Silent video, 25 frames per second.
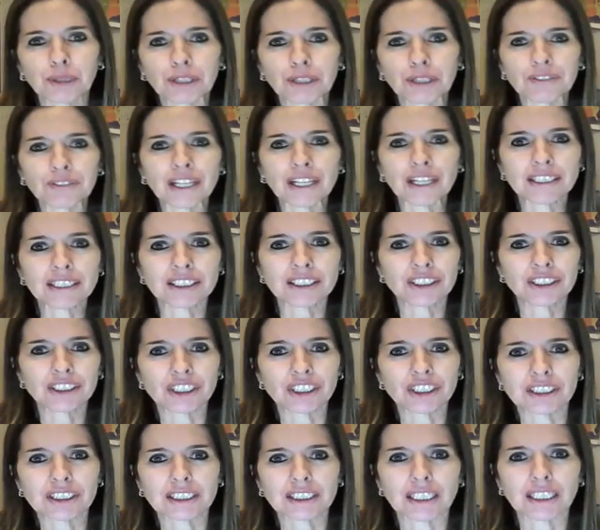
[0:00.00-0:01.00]
of
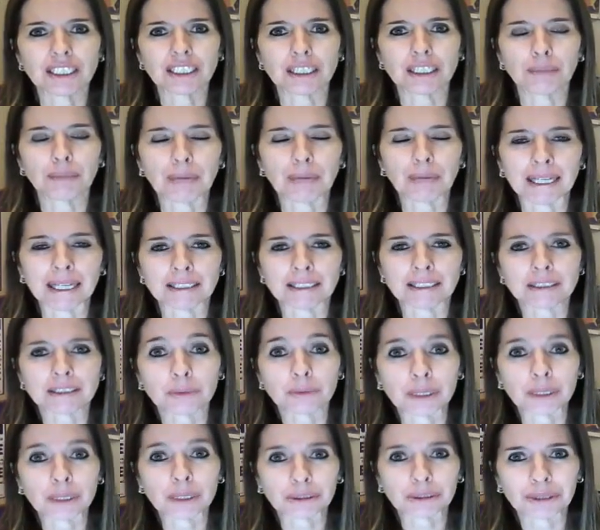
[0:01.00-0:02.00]
knowledge set up as
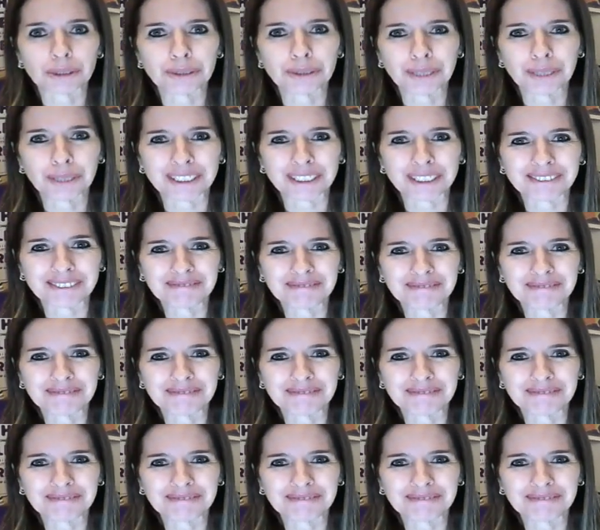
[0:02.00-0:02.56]
week 21.